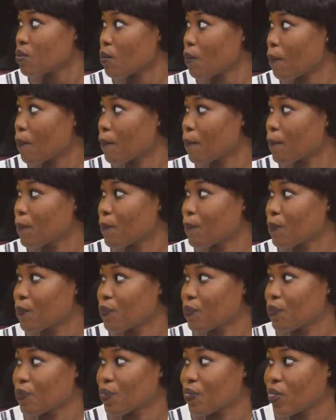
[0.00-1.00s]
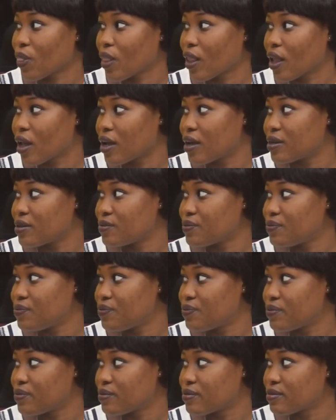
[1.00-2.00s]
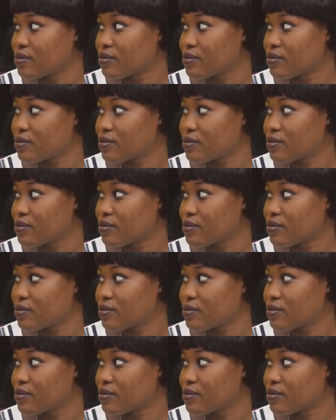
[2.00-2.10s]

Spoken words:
(not speaking)